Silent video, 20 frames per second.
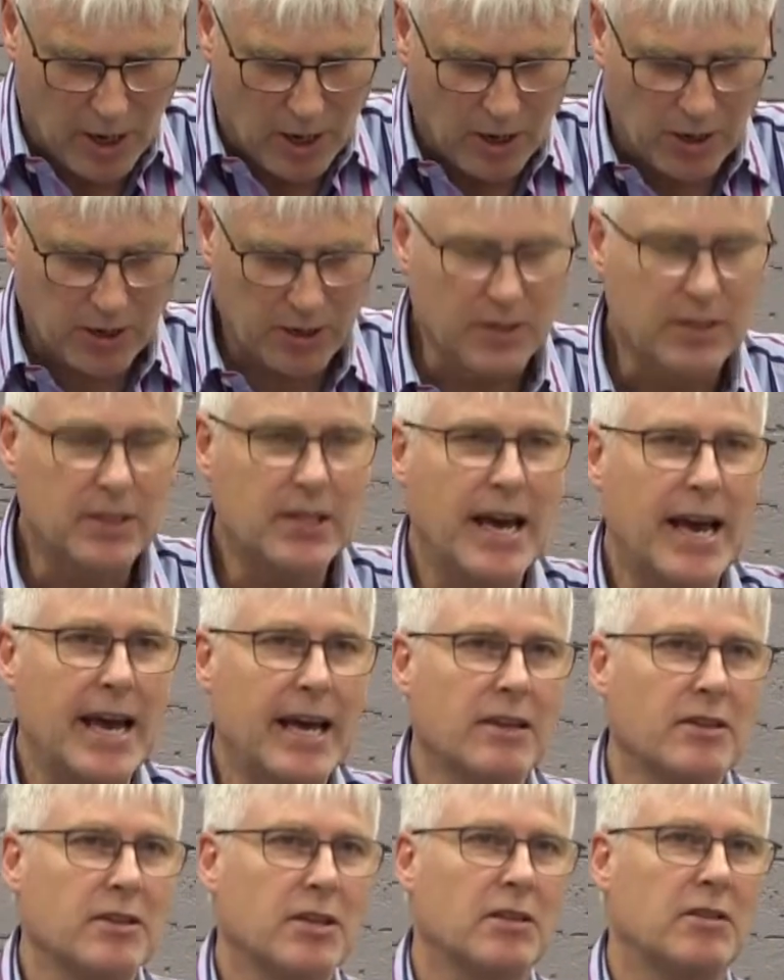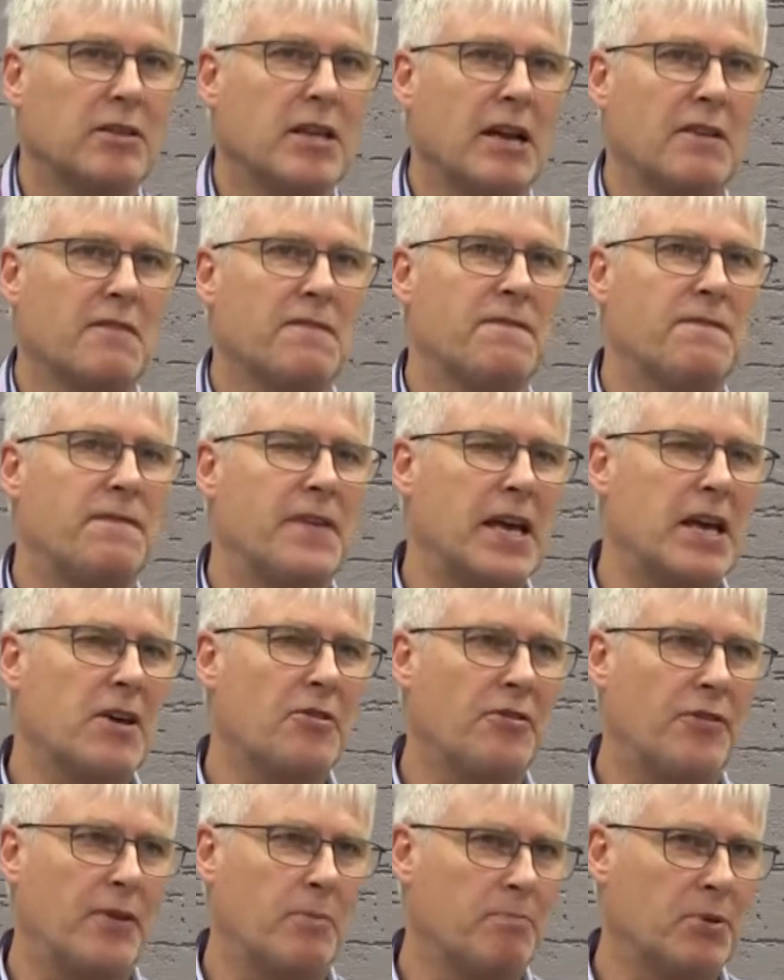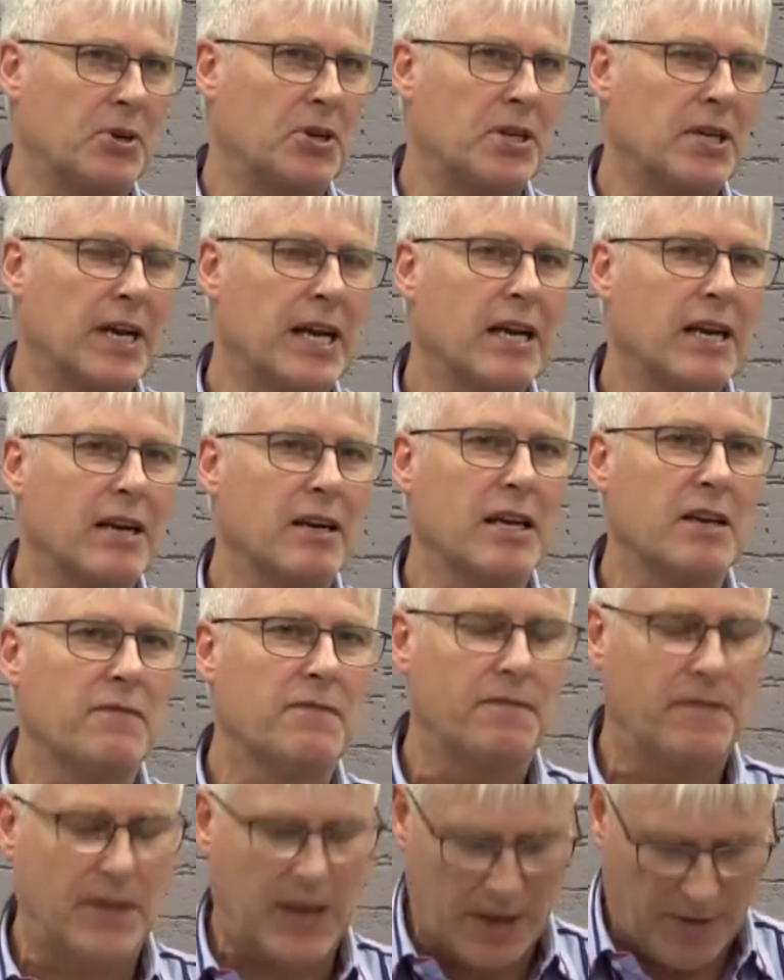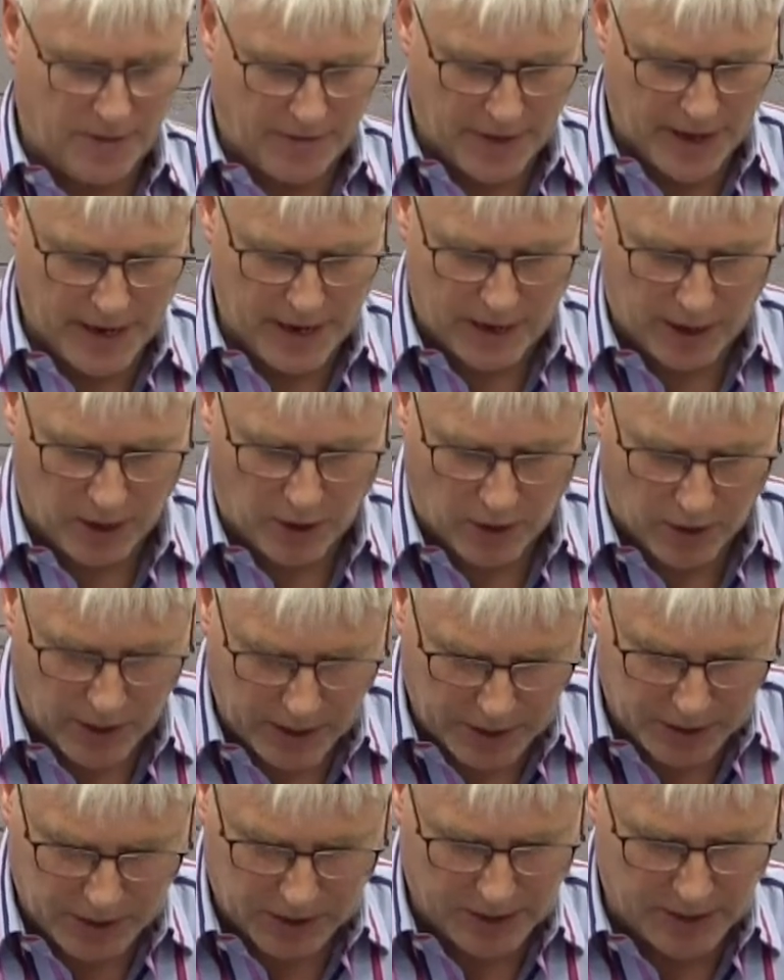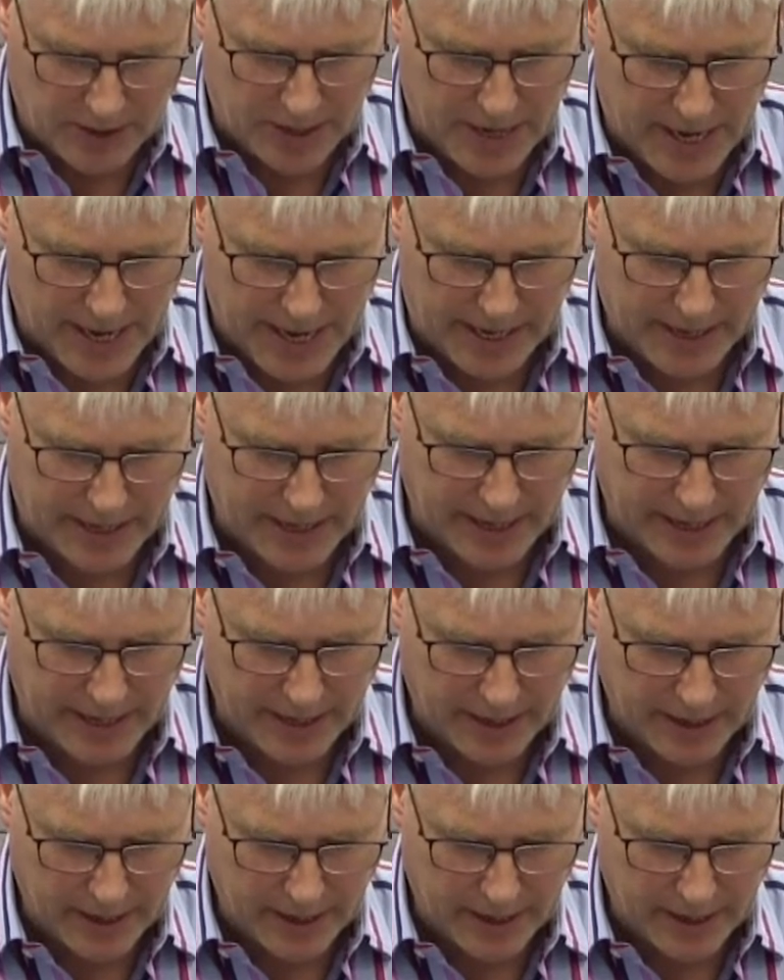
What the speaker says: contended that faith, particularly faith in a Christian deity,